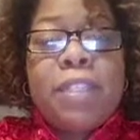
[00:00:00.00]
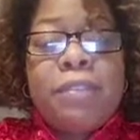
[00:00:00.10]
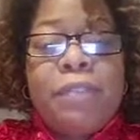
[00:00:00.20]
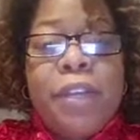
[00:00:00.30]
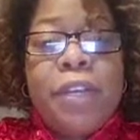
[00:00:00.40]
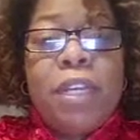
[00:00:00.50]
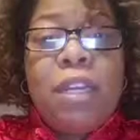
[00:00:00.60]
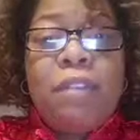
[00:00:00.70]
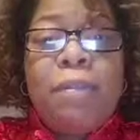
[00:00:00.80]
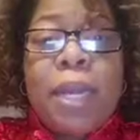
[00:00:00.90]
severity
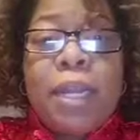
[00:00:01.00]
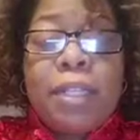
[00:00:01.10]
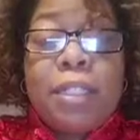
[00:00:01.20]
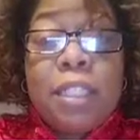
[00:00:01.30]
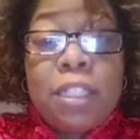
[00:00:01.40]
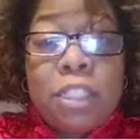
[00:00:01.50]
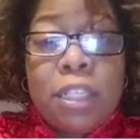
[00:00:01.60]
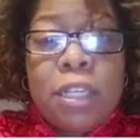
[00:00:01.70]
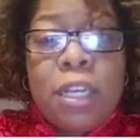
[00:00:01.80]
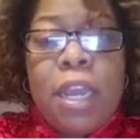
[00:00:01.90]
of my
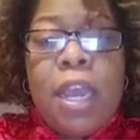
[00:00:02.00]
condition,